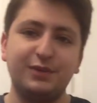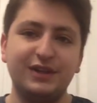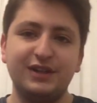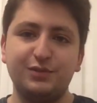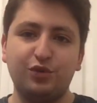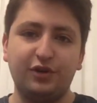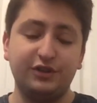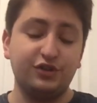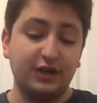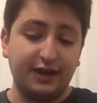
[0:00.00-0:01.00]
but he's more in
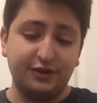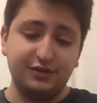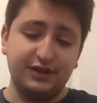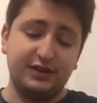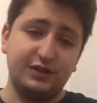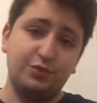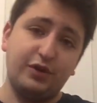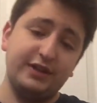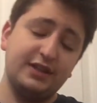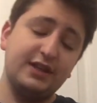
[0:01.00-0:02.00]
the shadows at this
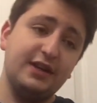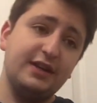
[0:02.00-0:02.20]
point.